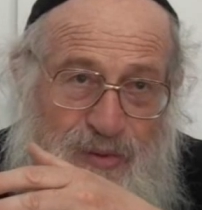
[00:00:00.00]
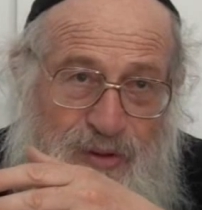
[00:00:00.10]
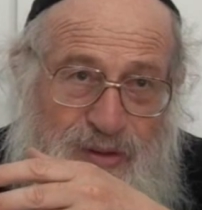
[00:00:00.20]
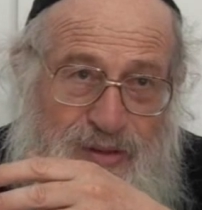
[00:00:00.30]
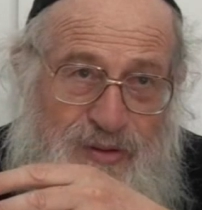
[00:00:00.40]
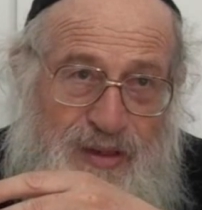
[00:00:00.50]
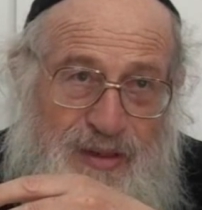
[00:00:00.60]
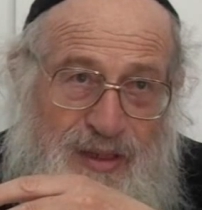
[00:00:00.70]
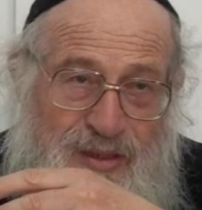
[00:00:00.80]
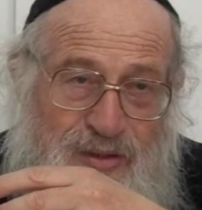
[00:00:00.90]
not the
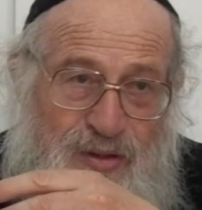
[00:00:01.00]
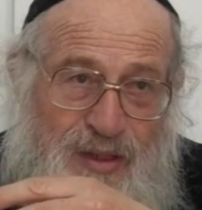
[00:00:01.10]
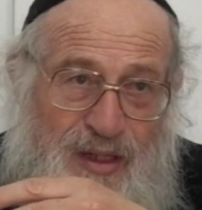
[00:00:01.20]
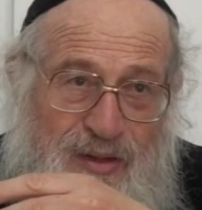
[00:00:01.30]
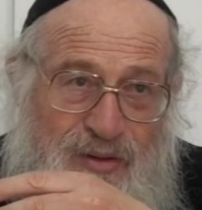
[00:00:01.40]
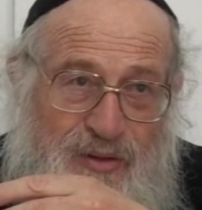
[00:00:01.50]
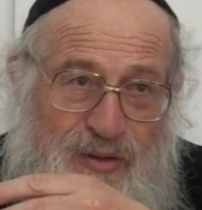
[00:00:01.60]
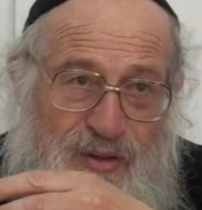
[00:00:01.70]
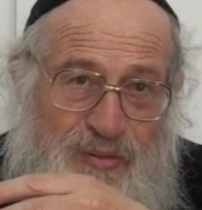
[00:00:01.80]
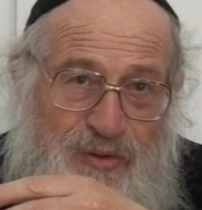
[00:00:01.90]
student, a scholar, or
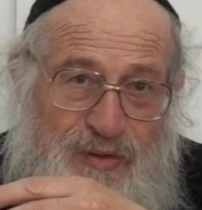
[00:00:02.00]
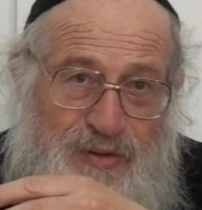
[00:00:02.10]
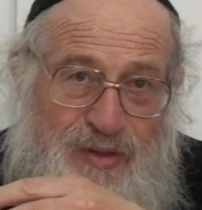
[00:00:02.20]
in Hebrew,